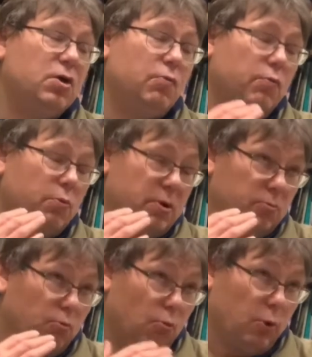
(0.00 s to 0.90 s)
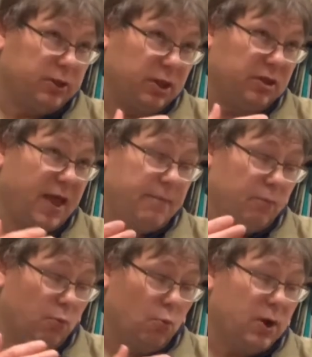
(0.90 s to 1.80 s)
What does
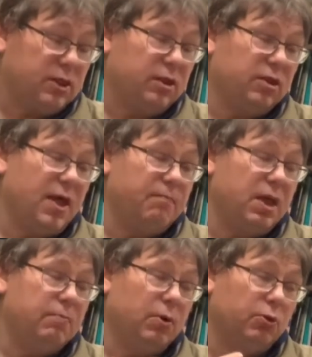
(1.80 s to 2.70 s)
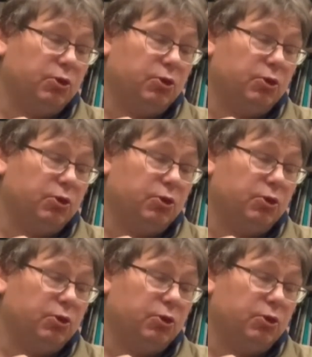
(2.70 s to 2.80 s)
that mean both